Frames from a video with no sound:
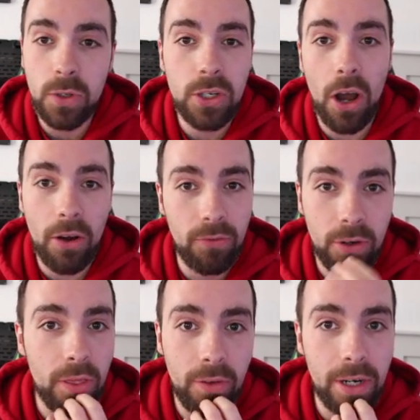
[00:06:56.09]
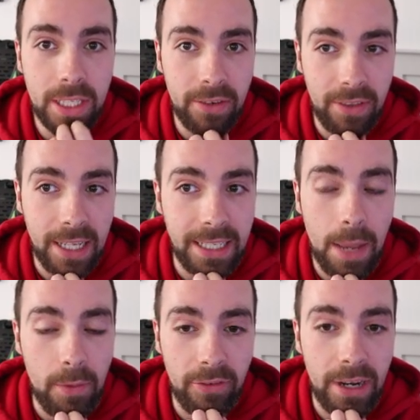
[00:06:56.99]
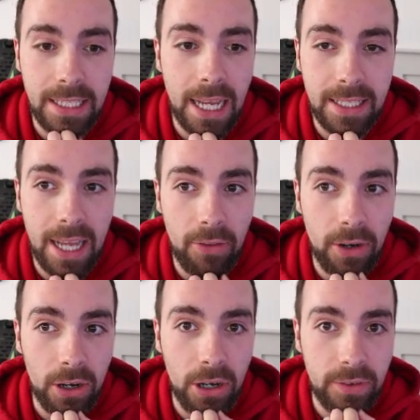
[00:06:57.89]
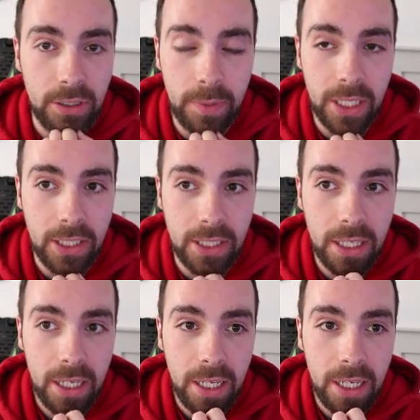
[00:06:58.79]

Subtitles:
would not have run the risk of that diamond finesse had South not covered, because